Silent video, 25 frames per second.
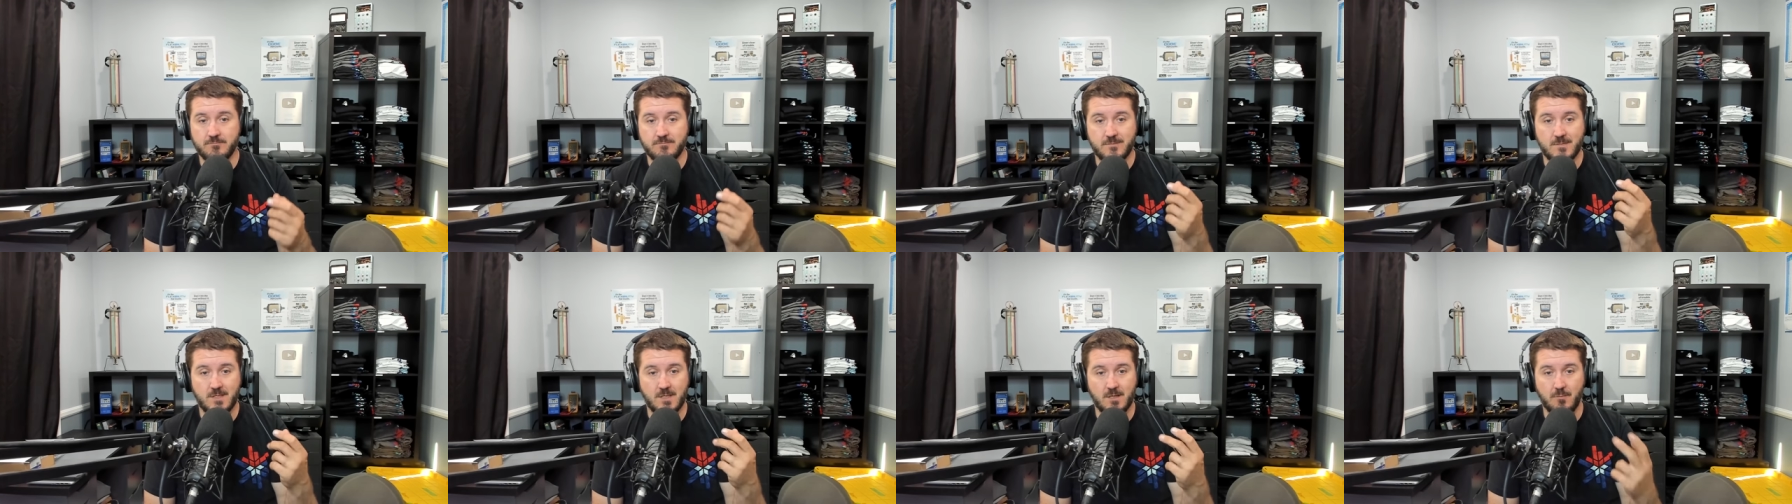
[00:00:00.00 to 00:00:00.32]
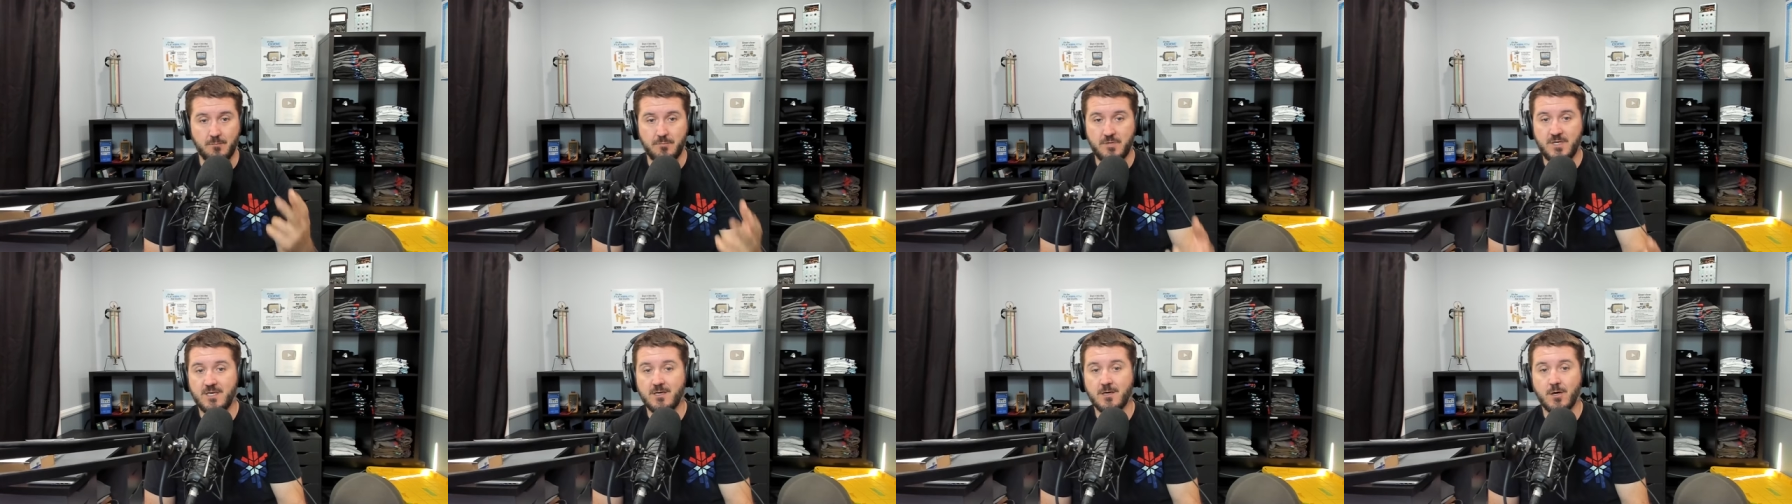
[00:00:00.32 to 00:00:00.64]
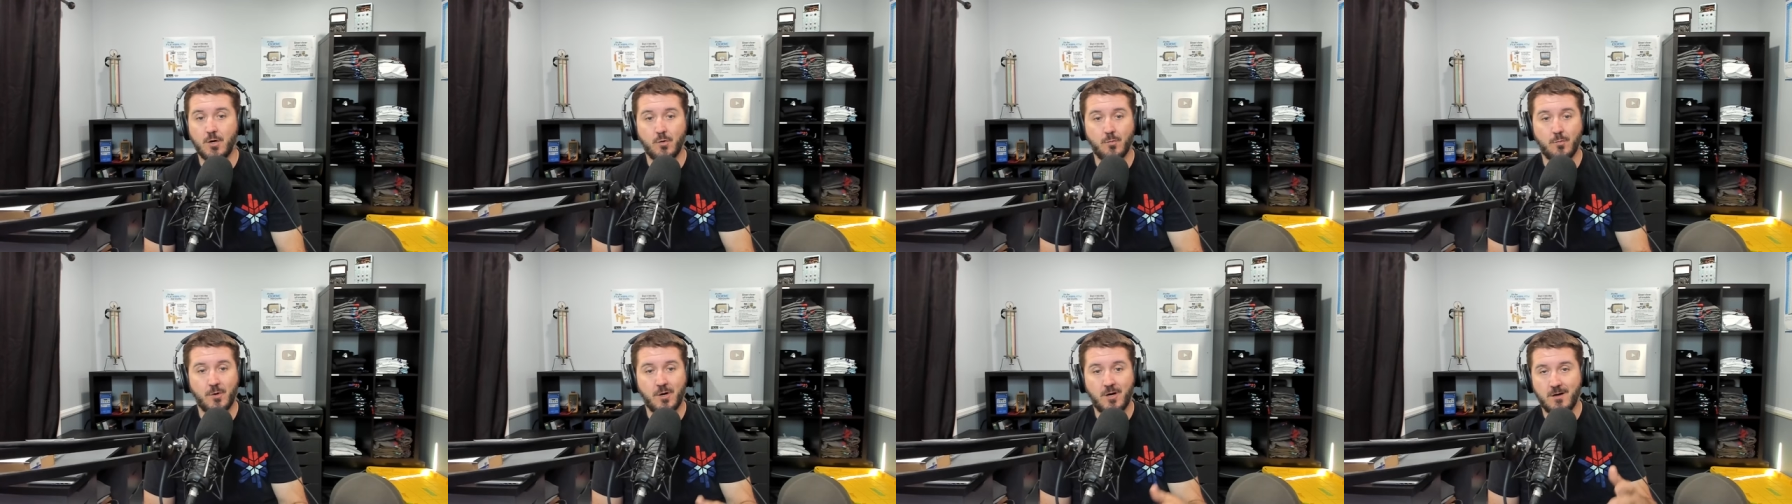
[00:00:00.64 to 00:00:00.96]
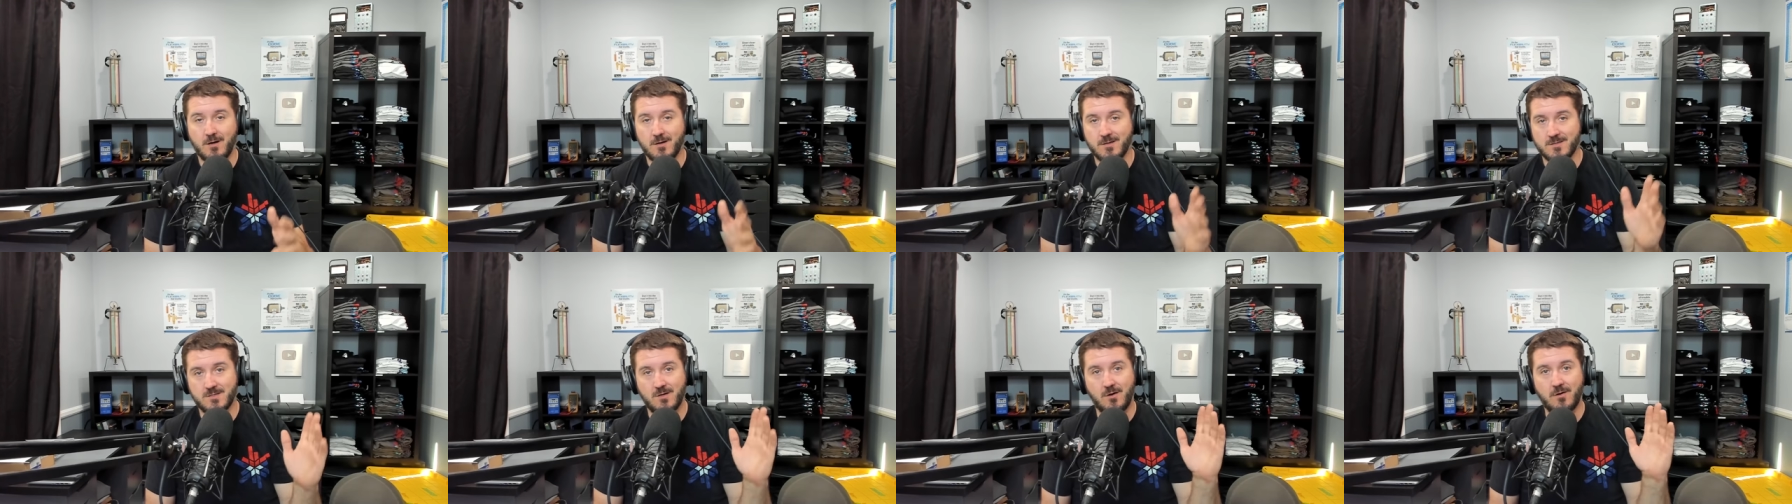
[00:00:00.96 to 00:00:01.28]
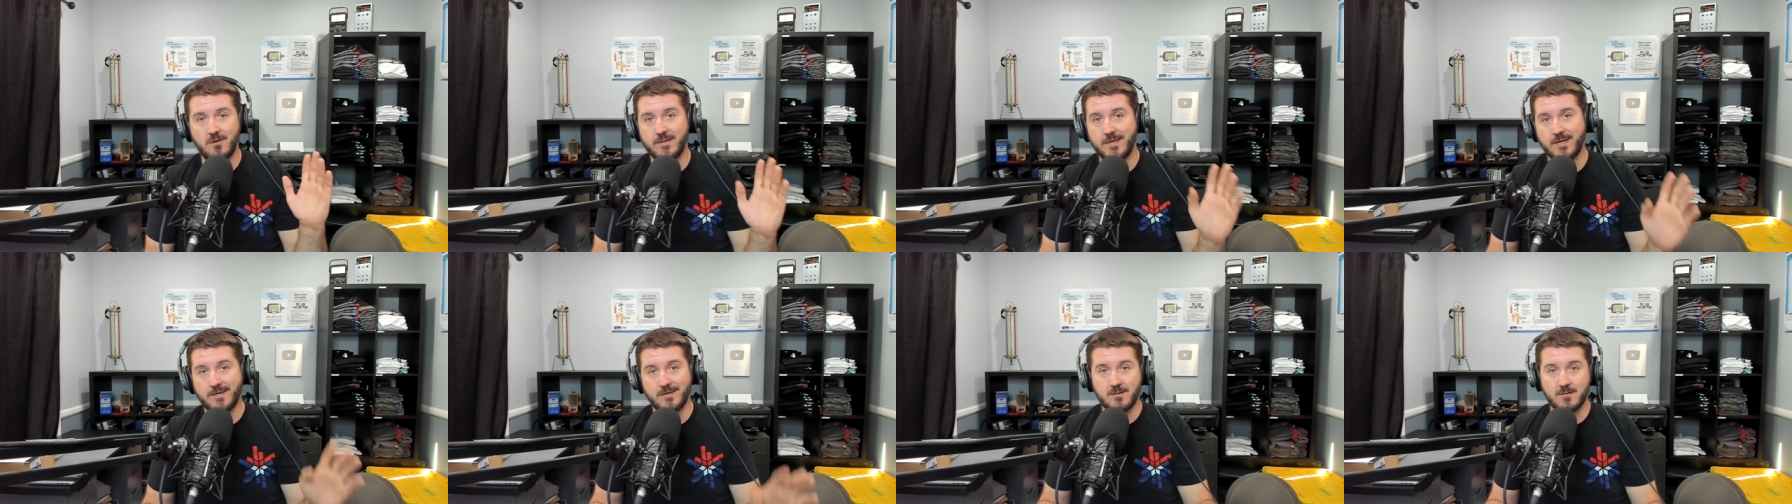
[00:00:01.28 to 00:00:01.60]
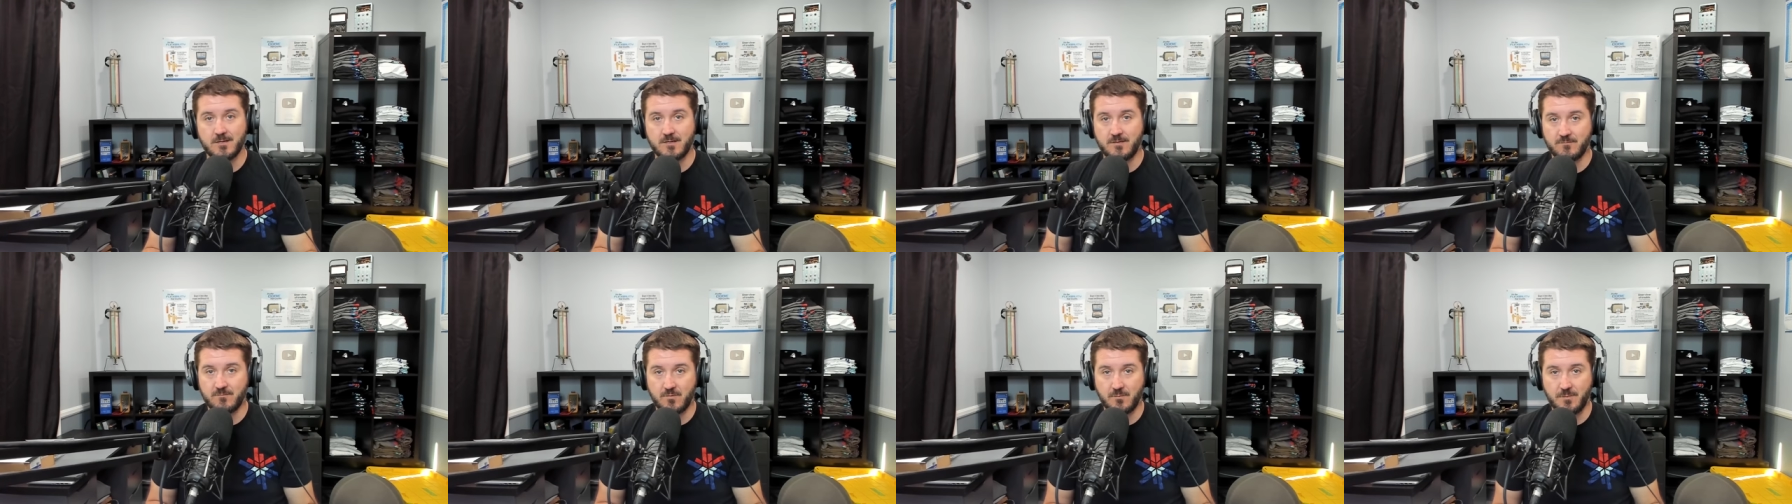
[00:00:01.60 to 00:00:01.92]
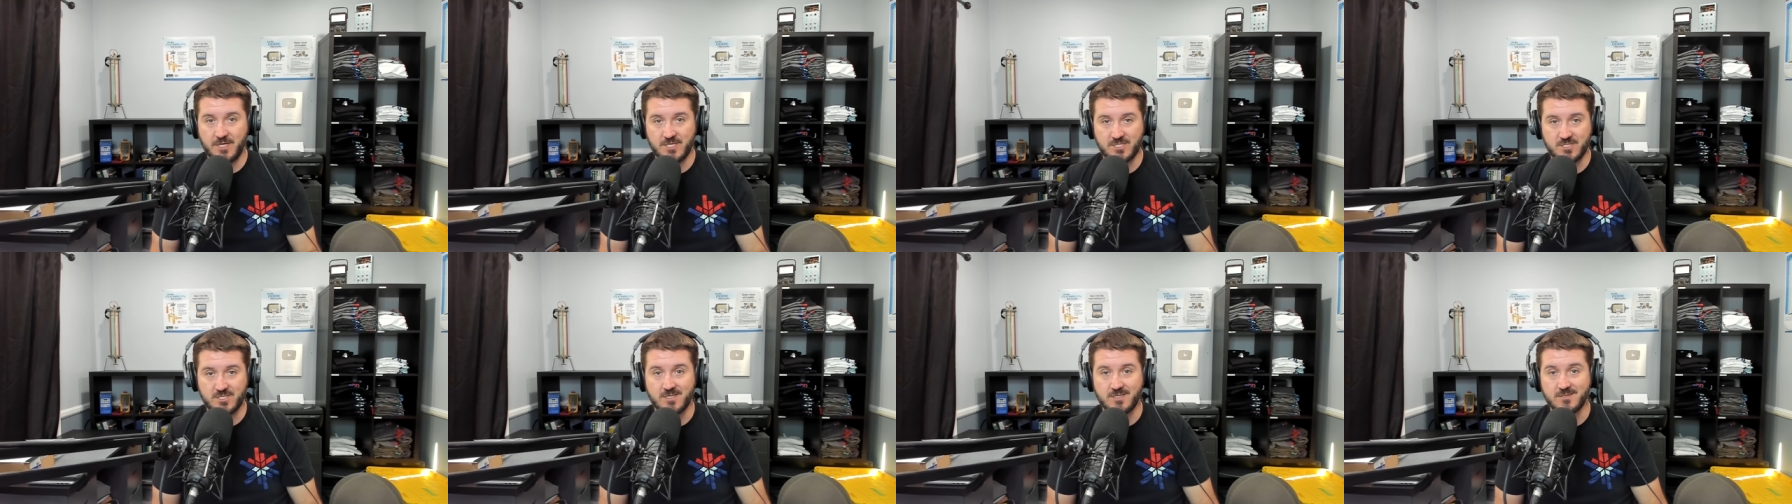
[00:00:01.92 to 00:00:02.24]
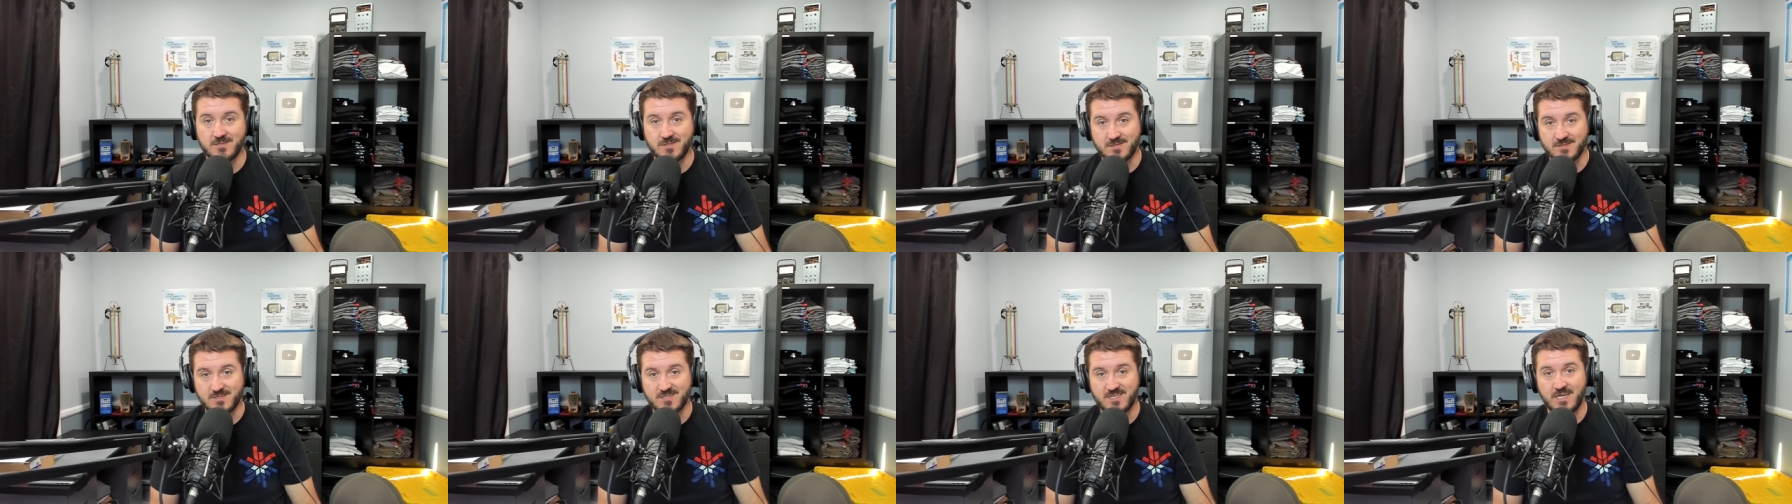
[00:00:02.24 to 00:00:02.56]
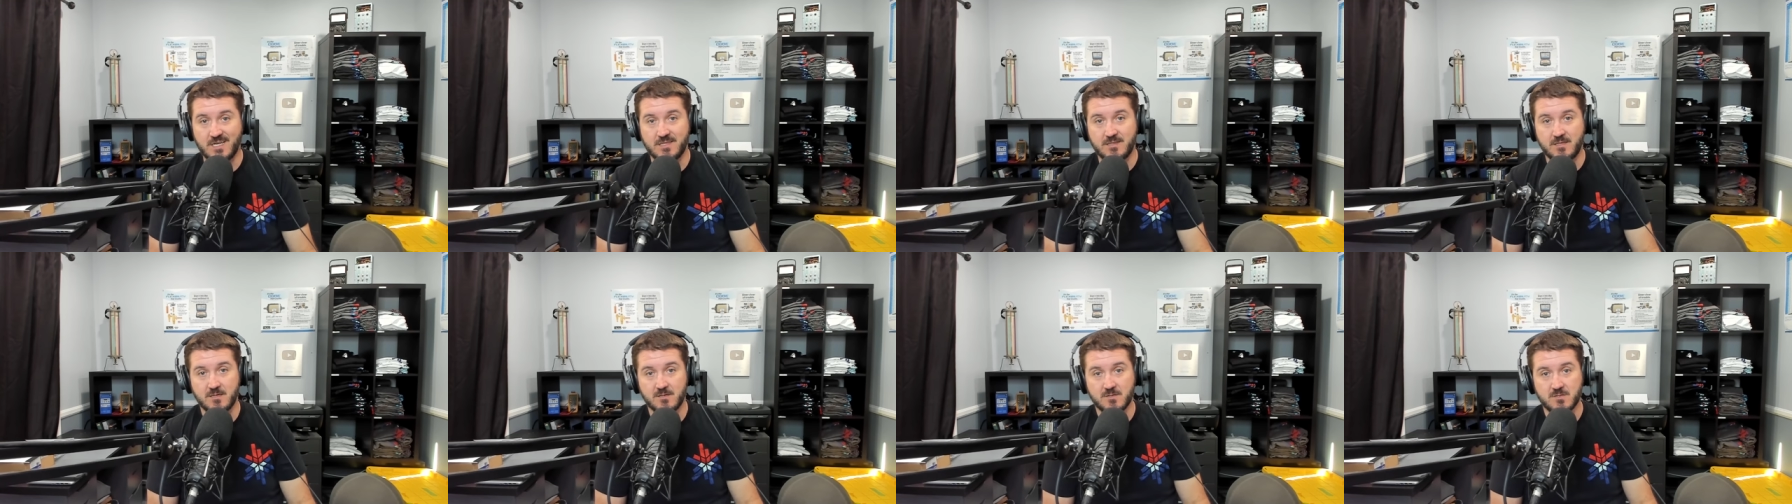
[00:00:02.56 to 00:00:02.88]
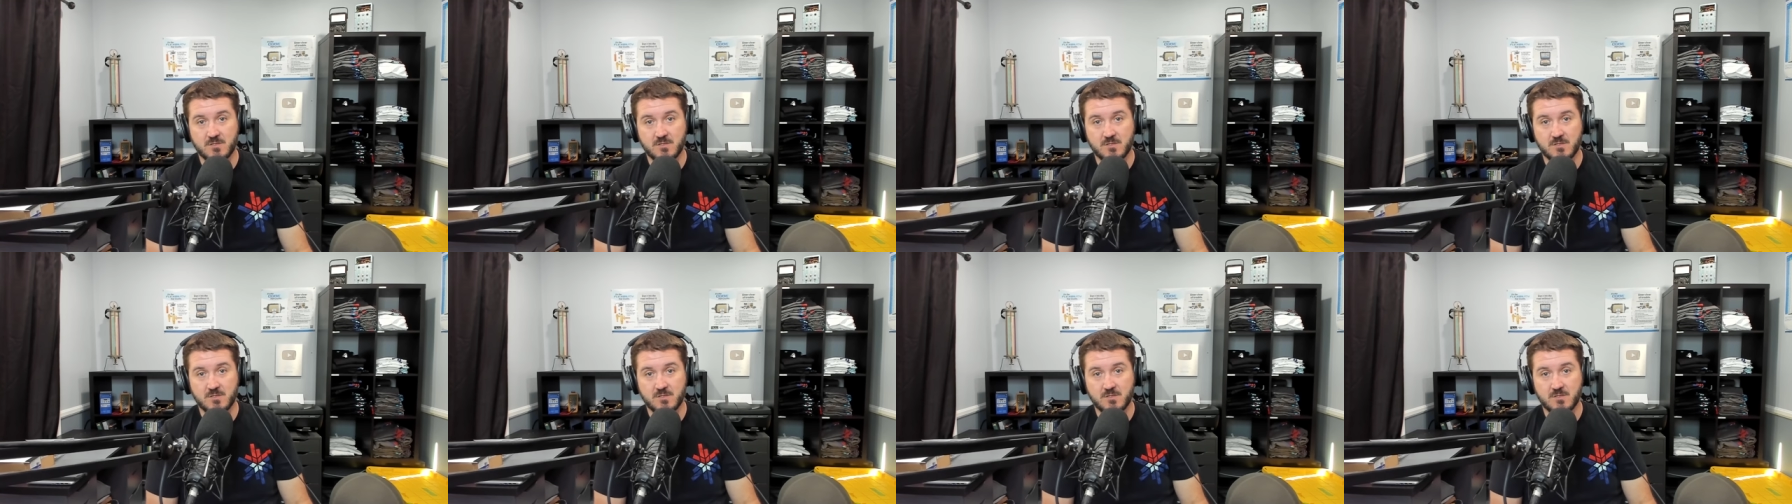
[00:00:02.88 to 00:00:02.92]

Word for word: you know, P O box, all that good information is inside there.